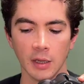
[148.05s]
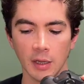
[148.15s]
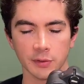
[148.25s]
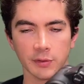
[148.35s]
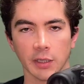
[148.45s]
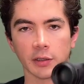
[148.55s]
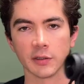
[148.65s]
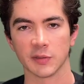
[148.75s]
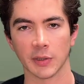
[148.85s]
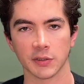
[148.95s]
So in Nikon
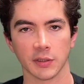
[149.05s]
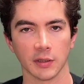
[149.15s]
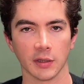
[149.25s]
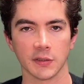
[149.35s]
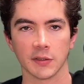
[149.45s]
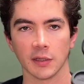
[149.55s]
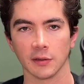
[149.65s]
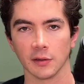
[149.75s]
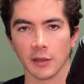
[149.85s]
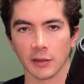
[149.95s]
spec sheet, they say
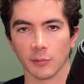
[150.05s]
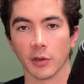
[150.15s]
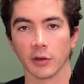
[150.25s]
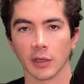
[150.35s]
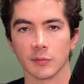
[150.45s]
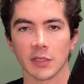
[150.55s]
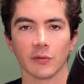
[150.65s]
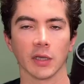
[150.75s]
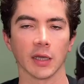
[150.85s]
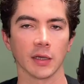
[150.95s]
that like the Monarch
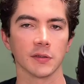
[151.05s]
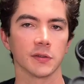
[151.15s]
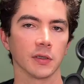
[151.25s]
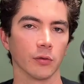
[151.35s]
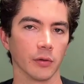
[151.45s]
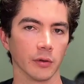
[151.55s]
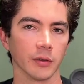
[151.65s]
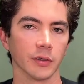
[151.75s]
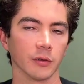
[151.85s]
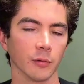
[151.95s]
M7 has an oil
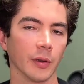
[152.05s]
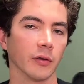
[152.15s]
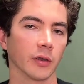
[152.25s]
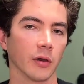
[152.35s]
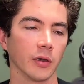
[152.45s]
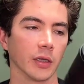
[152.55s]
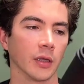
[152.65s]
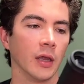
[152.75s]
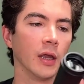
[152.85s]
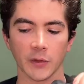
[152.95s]
and a dirt repellent coating,
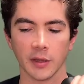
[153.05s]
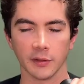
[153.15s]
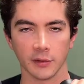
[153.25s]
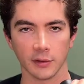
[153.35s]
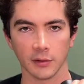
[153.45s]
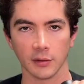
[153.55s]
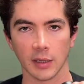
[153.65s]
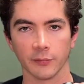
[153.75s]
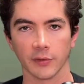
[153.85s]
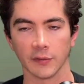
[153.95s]
and the
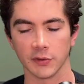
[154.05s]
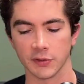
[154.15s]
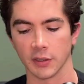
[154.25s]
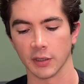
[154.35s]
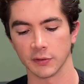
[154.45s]
M5 does not.